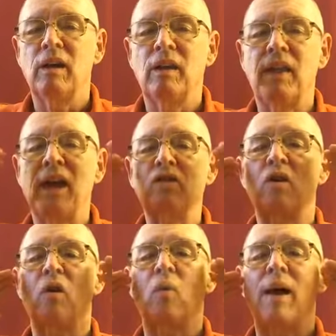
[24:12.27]
That's
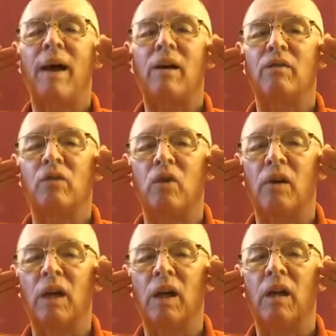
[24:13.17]
a way of
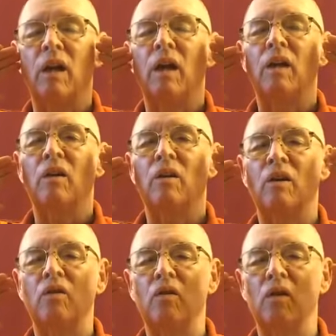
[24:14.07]
doing it. You
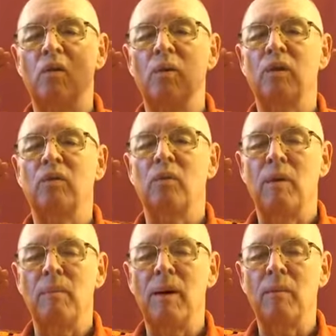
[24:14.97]
can do it with
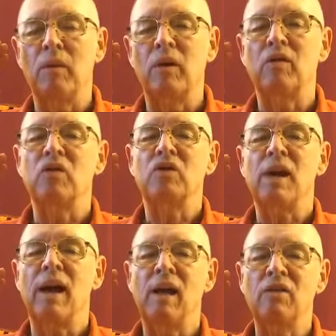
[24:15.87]
remembering the
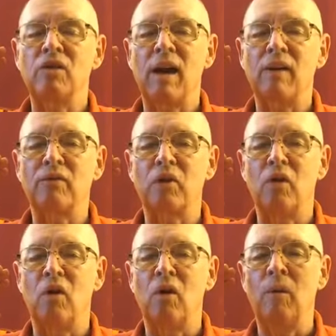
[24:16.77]
silence after
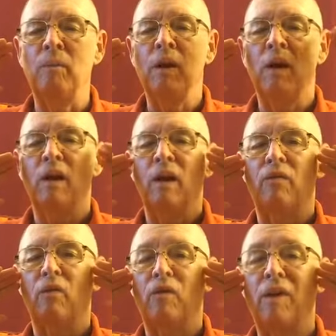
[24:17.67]
Om.
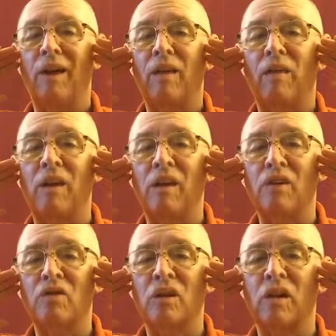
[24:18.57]
If you think
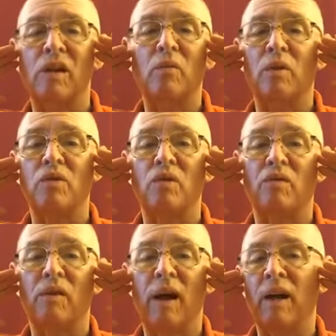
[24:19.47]
theistically, which is
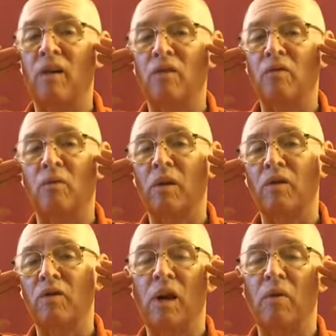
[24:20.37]
fine,
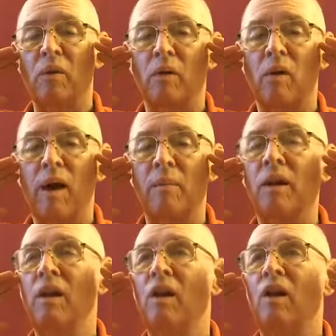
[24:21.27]
it's not a
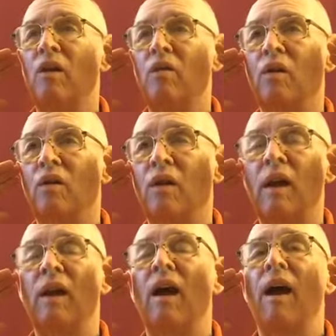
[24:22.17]
requirement, you can
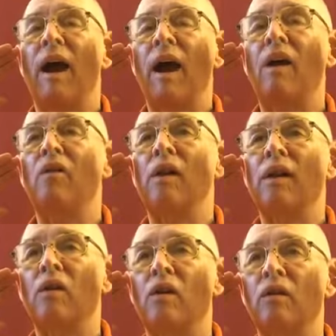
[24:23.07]
think, how do I
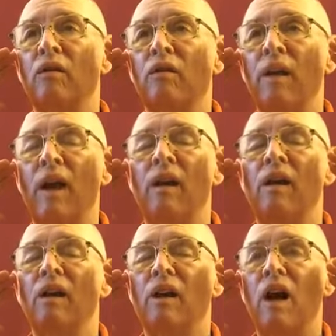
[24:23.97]
cultivate
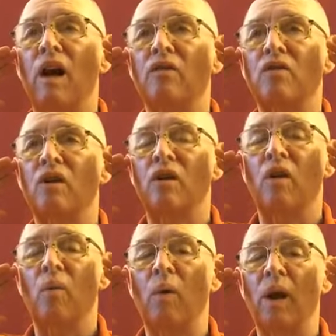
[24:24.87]
constant
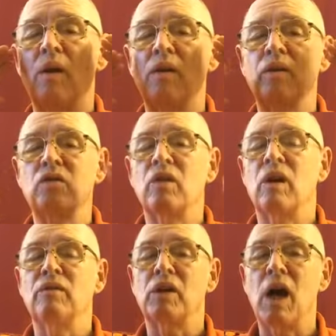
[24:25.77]
awareness
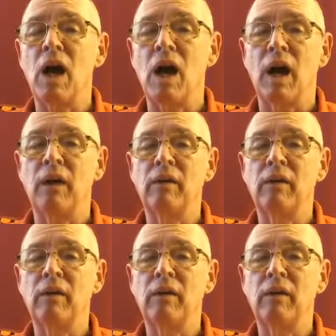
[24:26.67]
of God?